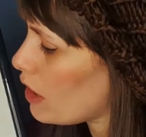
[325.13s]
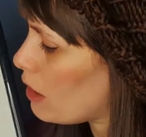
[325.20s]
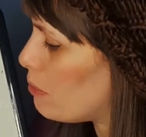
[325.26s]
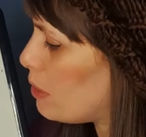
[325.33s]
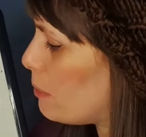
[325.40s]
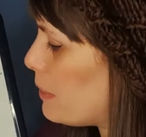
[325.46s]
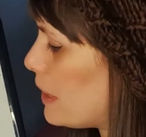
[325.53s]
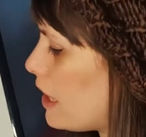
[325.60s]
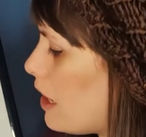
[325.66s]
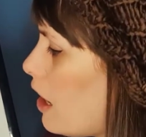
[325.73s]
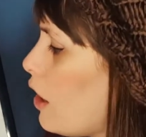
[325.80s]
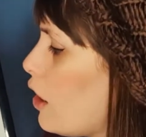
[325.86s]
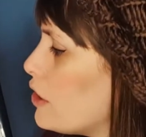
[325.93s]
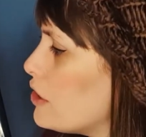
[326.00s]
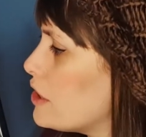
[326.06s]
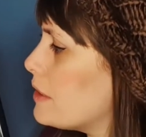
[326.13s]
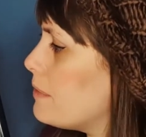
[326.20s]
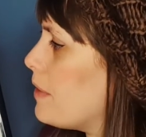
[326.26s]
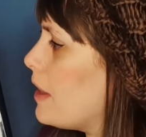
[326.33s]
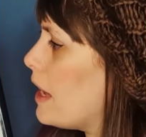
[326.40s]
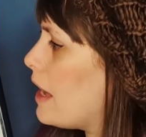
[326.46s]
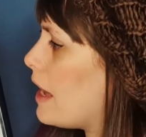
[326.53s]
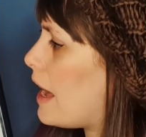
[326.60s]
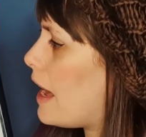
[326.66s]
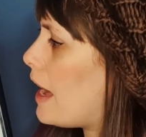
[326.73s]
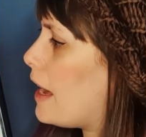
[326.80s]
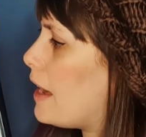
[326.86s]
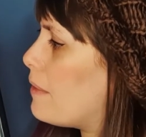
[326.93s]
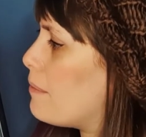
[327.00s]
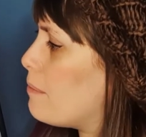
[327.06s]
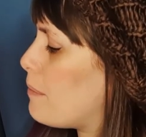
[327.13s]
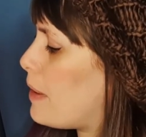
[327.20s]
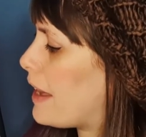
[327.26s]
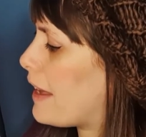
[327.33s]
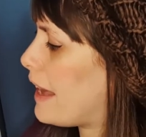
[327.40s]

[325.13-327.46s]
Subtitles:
but because my